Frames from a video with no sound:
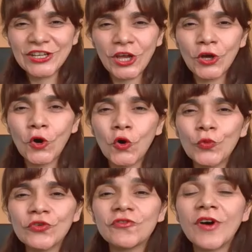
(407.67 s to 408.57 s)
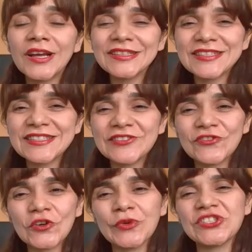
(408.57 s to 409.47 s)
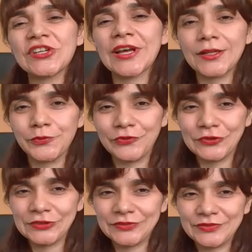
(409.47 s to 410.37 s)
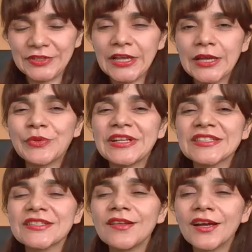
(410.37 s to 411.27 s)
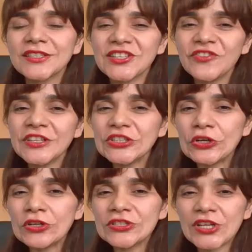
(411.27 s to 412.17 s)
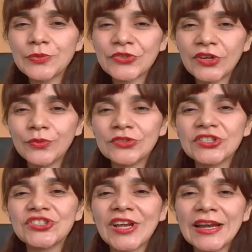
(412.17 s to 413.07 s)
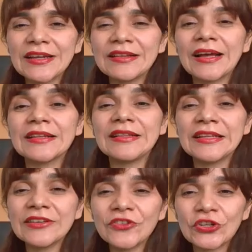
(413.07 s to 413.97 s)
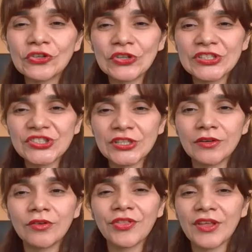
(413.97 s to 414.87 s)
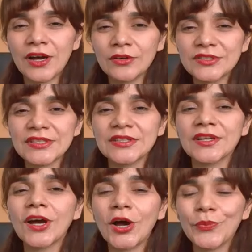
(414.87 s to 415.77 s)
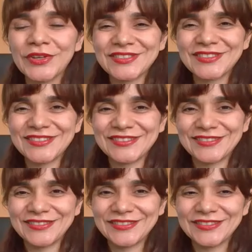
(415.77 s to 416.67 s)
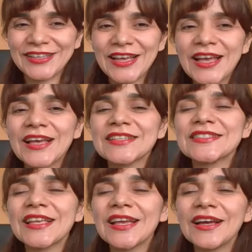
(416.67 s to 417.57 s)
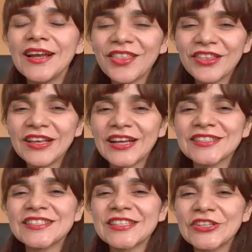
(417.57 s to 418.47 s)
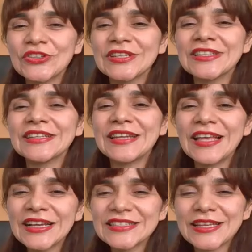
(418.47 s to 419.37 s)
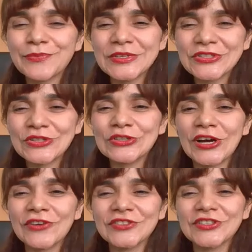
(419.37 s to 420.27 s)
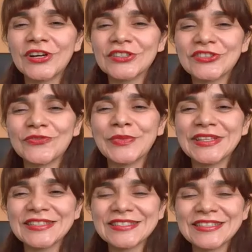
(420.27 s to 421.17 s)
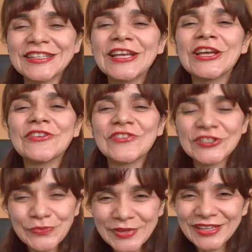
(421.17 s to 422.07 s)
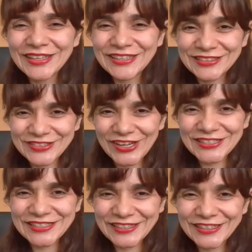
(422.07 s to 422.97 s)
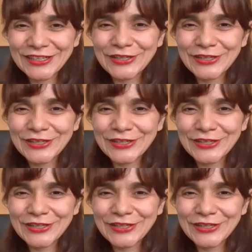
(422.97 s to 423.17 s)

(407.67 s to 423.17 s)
I hope you find this information helpful. Please like the video, subscribe to the channel, and leave your question or thoughts in the comments. Stay healthy and see you in the next episode of The Art of Medicine with me, Dr.